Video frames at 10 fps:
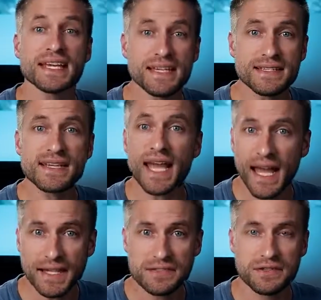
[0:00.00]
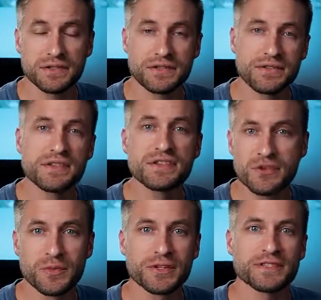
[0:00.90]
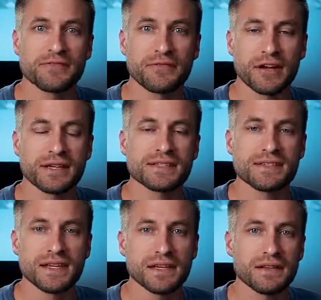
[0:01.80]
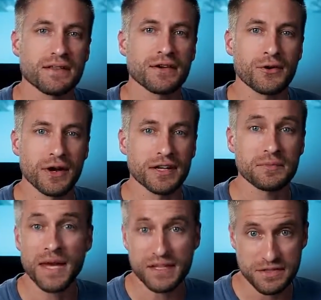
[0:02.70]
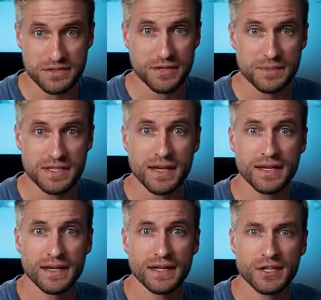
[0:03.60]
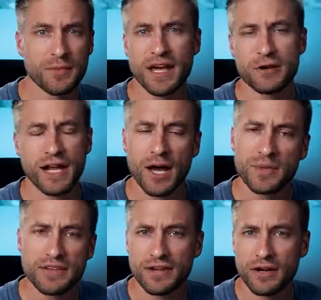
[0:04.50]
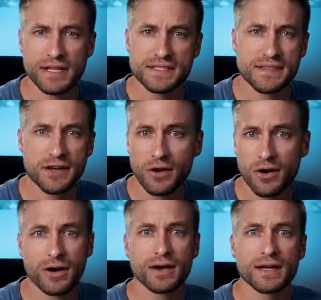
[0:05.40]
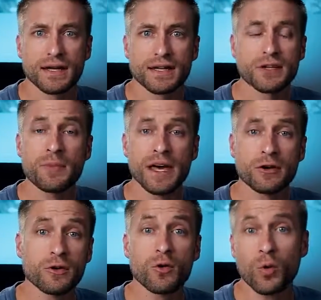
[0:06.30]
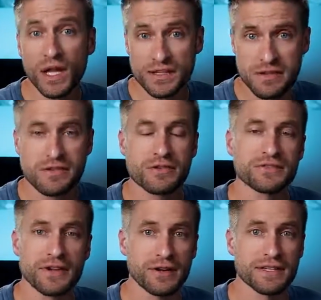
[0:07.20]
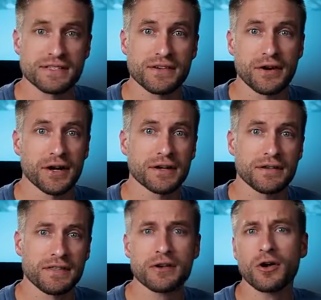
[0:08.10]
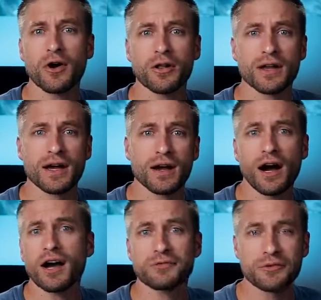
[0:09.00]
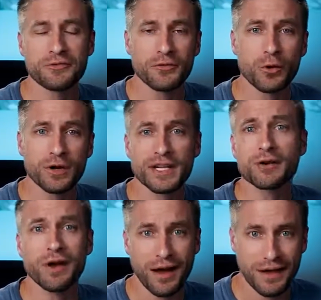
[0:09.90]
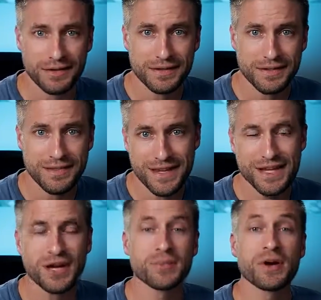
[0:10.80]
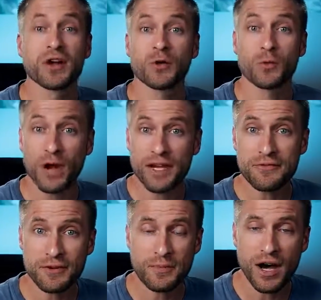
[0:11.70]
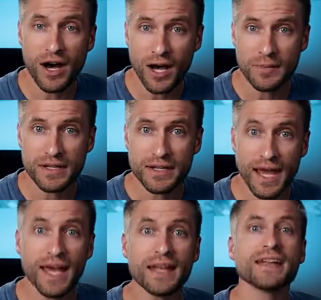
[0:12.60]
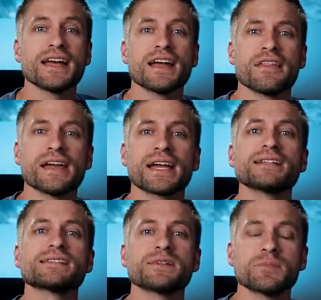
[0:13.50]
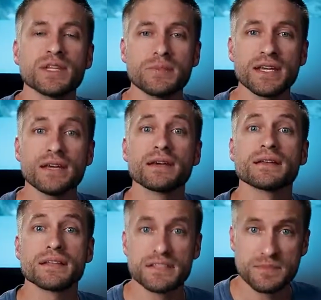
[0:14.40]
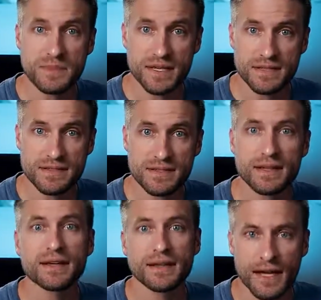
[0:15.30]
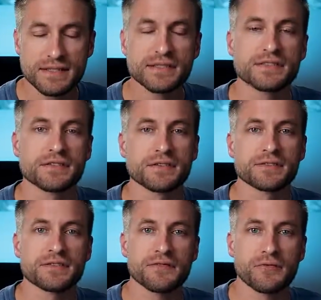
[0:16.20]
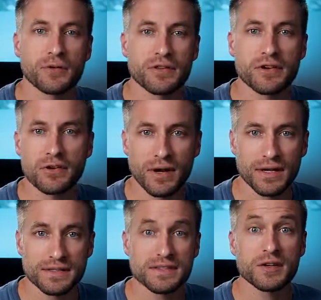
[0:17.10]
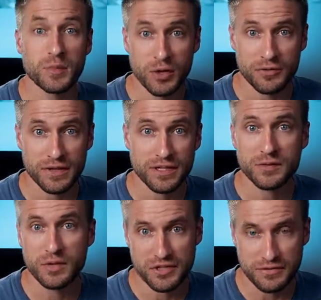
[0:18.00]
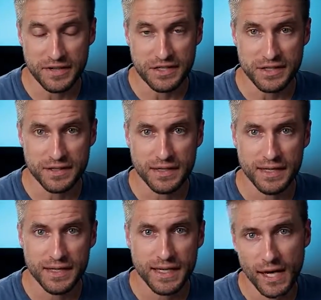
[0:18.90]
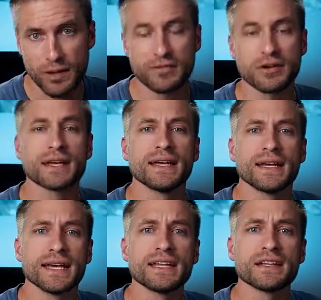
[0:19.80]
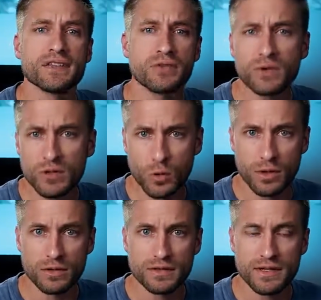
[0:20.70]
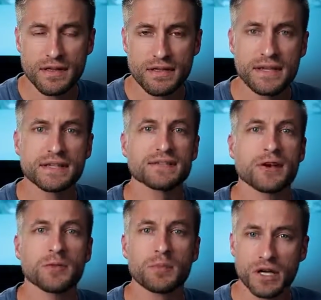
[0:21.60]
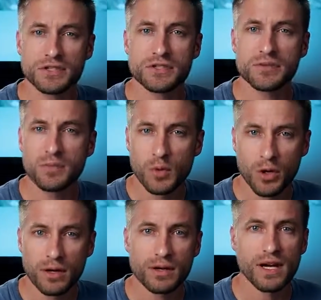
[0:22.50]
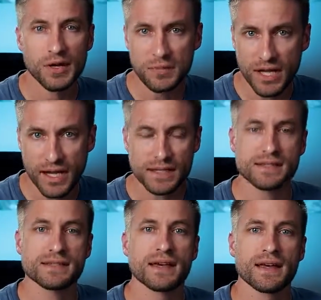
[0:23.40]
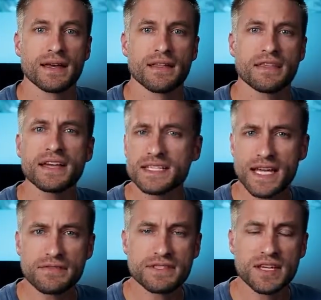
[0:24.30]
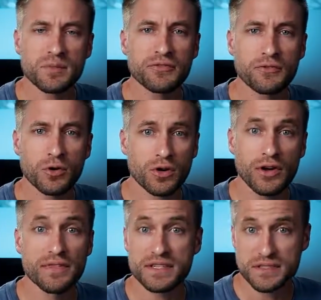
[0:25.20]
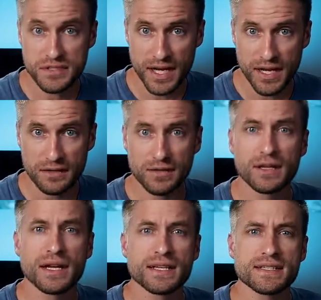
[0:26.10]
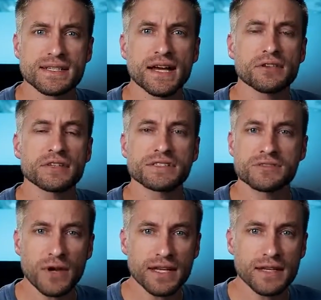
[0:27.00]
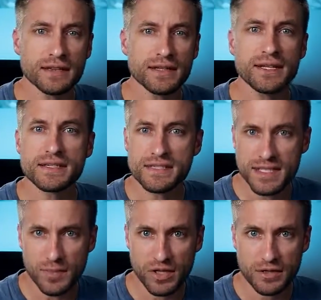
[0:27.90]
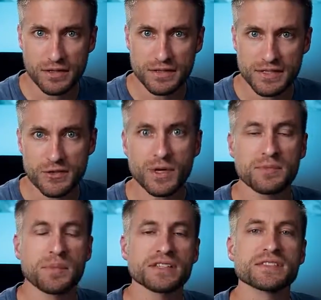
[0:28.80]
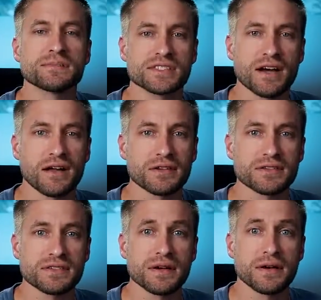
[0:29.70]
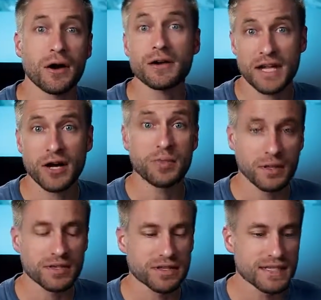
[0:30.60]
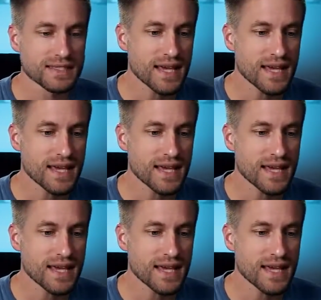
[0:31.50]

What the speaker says: an easy answer to the numerous variants in the Quranic manuscripts. No matter how many variants there are, no matter what those variants are, they're all Ahruf or Qira'at. They come right from Muhammad, and they can simply be dismissed as concerns for the Quran's perfect preservation. However, in the real world, things are much more complex. Things I've said before on this channel sound strikingly similar to what Muslim scholars are now publicly